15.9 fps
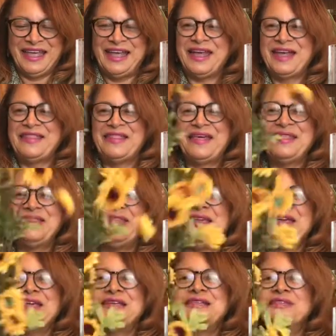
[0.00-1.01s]
And then
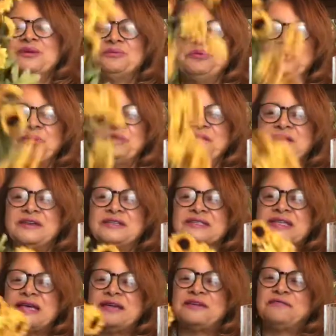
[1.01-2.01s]
these are a
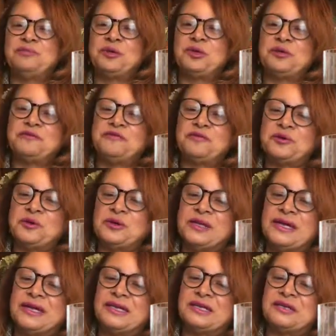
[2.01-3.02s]
set of beautiful
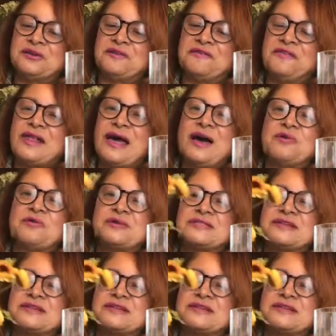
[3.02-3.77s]
little flowers